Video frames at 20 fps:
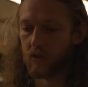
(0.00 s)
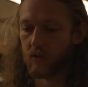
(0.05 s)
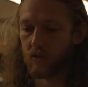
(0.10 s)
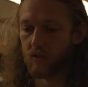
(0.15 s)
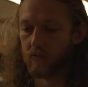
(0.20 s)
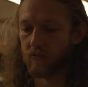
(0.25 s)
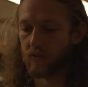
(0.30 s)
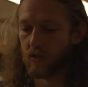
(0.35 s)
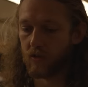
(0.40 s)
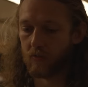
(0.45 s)
I
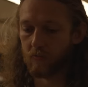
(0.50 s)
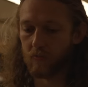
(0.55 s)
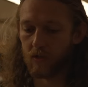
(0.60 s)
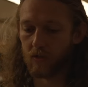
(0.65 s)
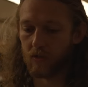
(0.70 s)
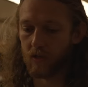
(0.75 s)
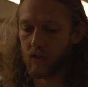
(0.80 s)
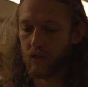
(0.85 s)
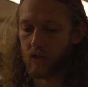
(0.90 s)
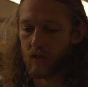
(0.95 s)
love him.
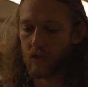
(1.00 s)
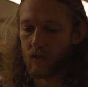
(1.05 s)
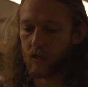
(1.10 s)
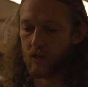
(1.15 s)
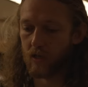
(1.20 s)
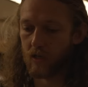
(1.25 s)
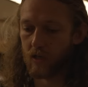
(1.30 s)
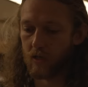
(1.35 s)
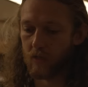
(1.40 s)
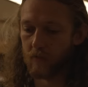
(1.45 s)

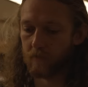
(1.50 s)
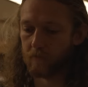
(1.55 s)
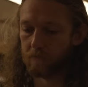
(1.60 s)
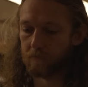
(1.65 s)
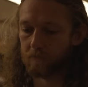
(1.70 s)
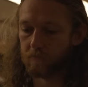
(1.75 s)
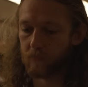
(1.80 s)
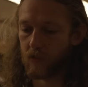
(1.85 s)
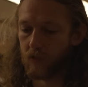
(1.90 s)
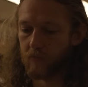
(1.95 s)
I
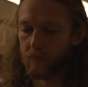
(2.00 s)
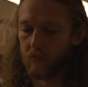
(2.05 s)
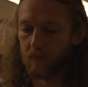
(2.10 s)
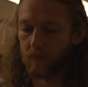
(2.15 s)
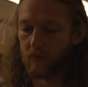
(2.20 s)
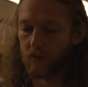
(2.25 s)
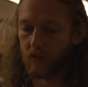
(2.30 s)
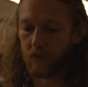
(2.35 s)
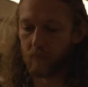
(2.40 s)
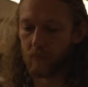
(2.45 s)
um, love
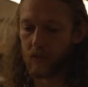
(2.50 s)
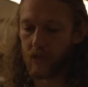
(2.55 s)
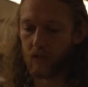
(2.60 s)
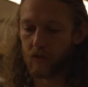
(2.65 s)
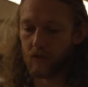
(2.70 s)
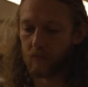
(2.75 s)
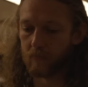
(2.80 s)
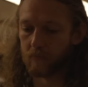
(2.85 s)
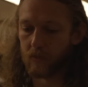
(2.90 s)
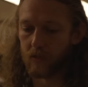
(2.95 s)
everything
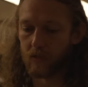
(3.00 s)
about him.